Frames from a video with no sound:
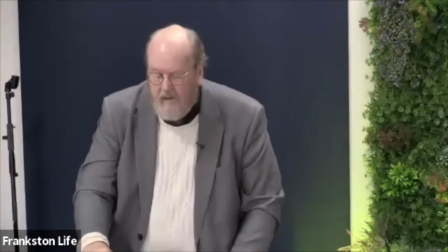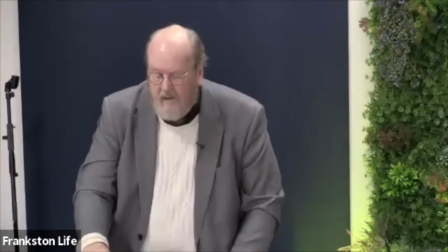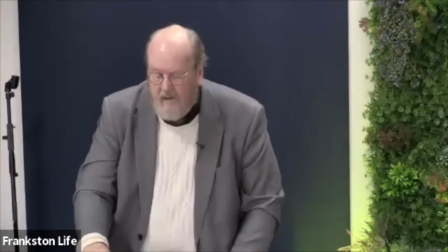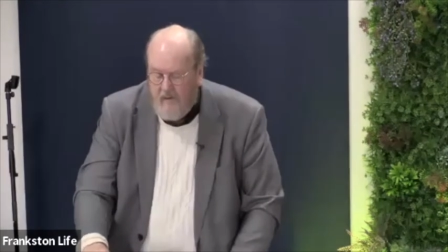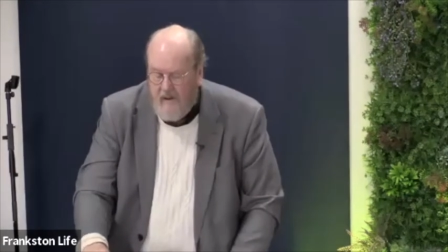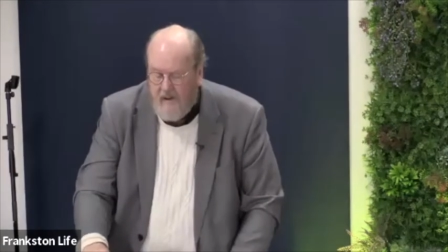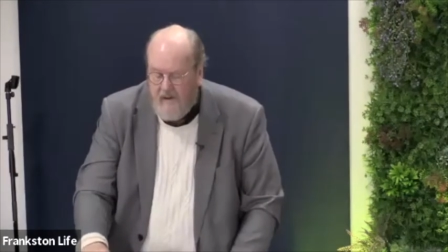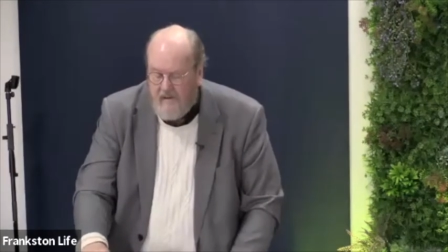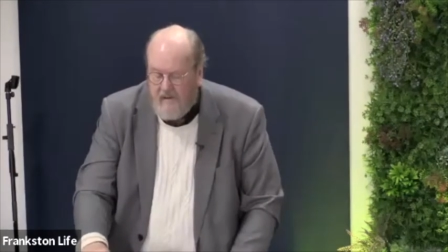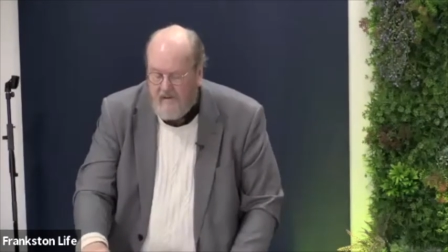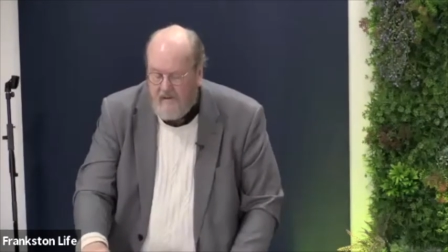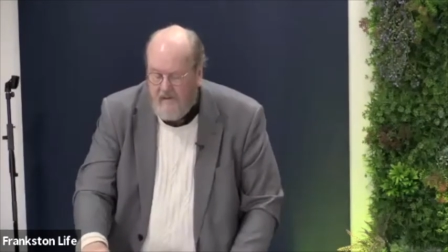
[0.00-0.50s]
The
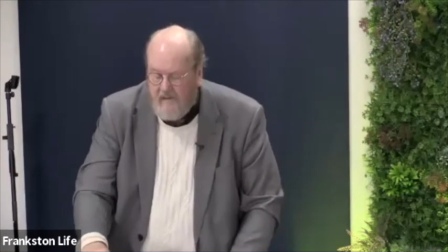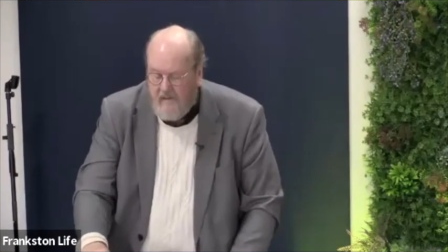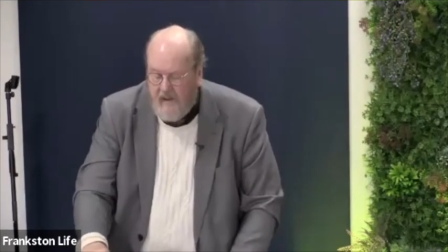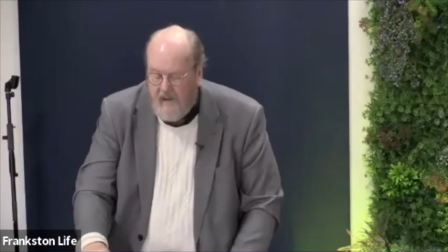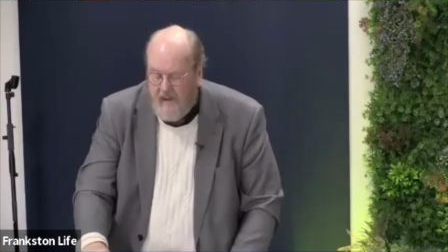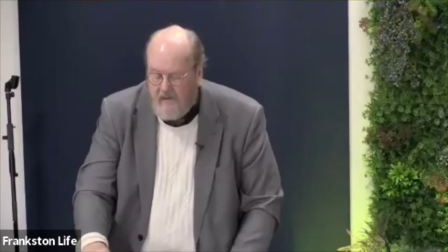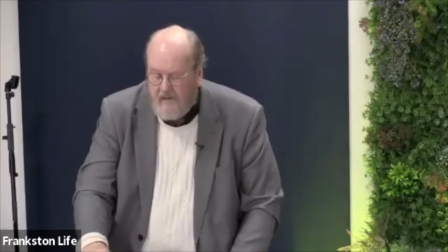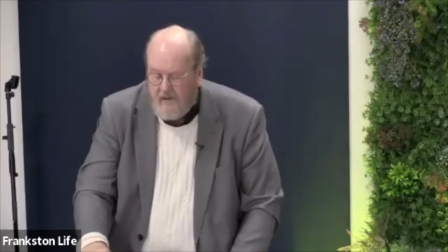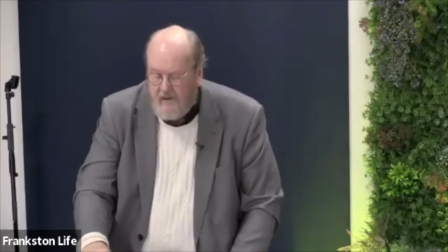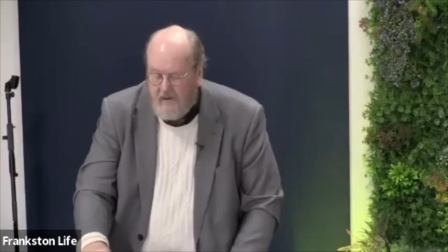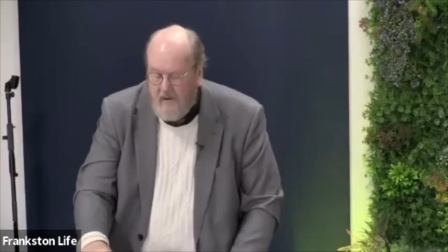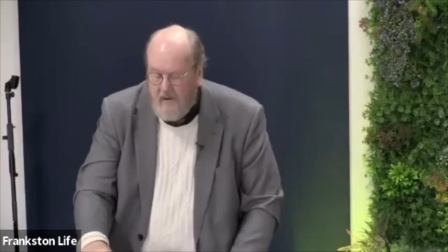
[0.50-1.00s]
rest of
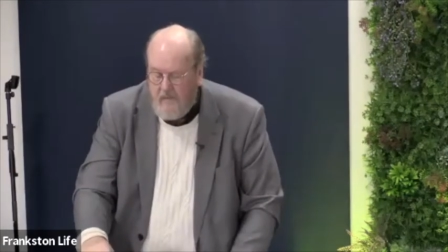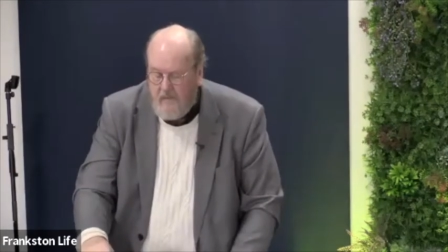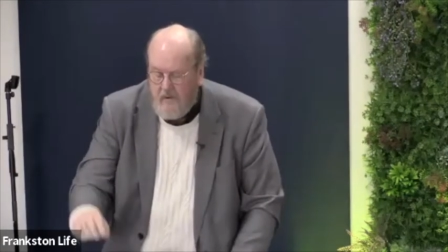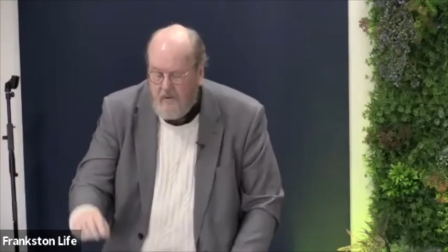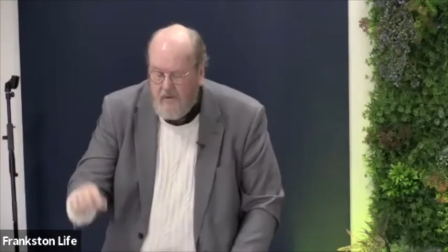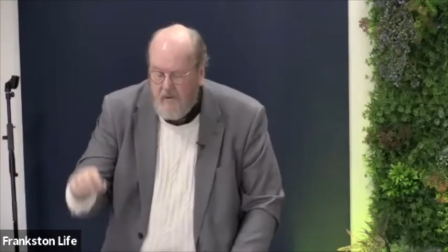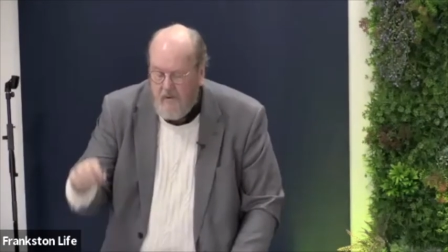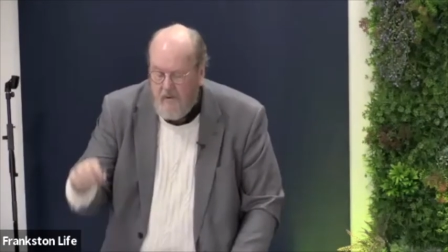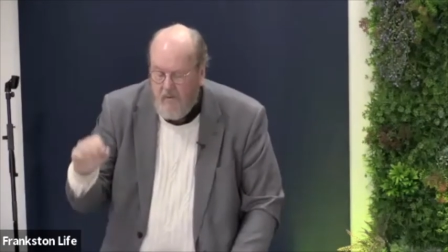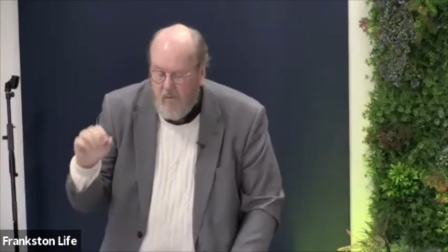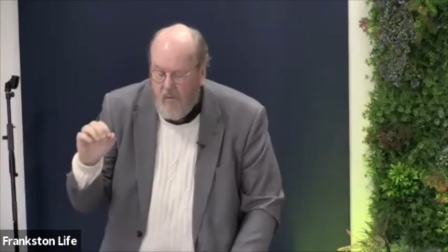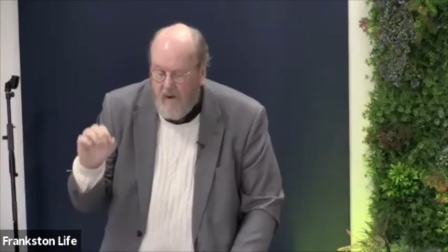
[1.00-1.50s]
that
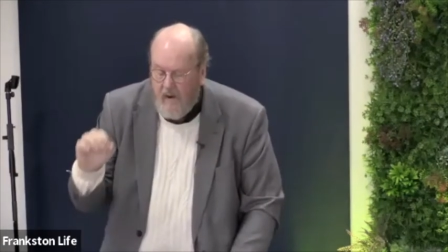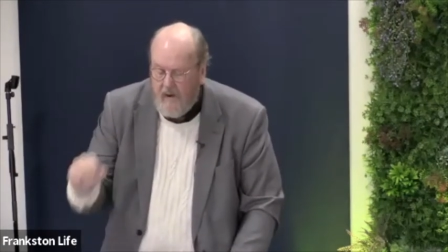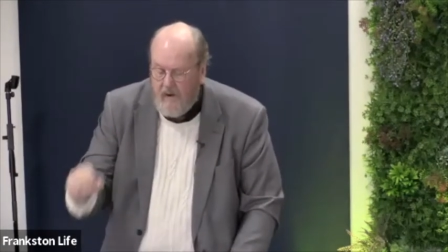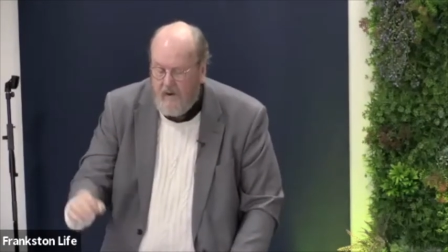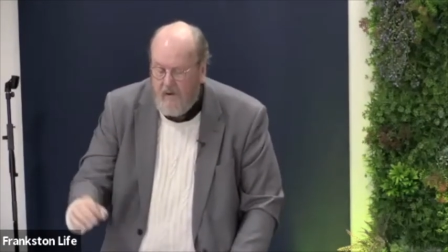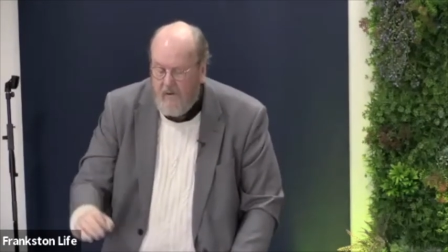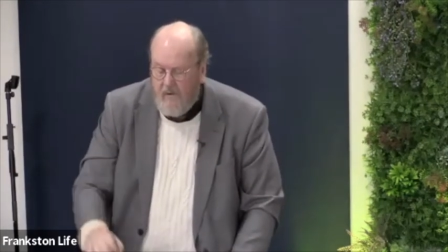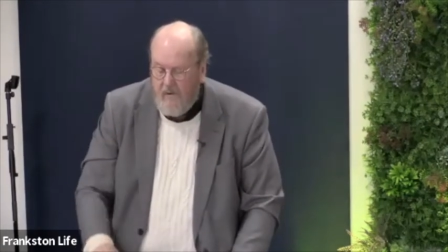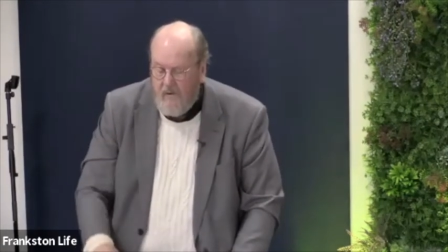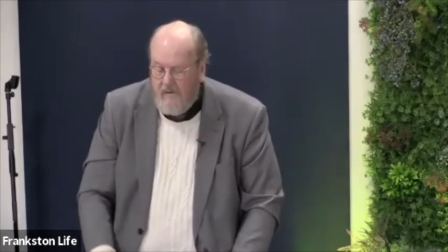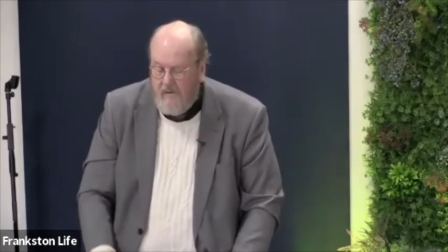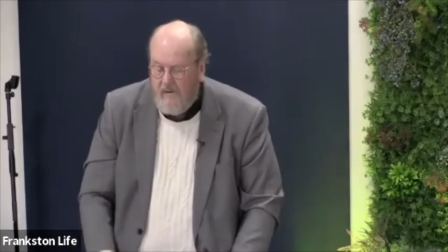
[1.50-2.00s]
scripture in 1
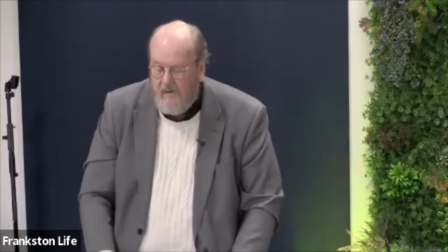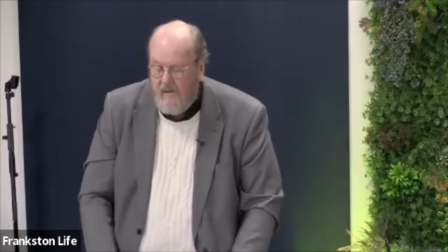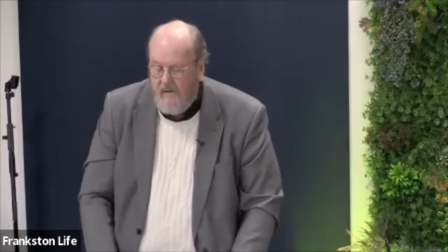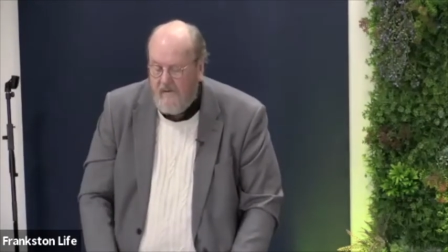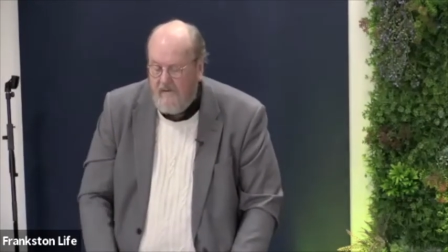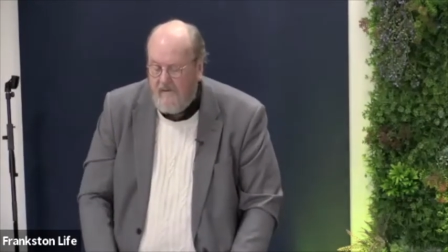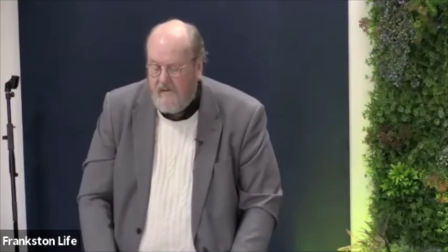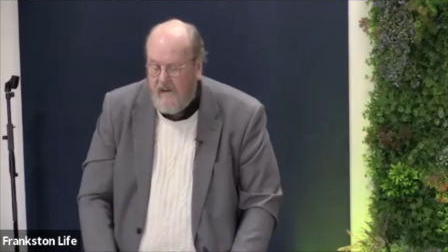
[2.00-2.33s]
Corinthians,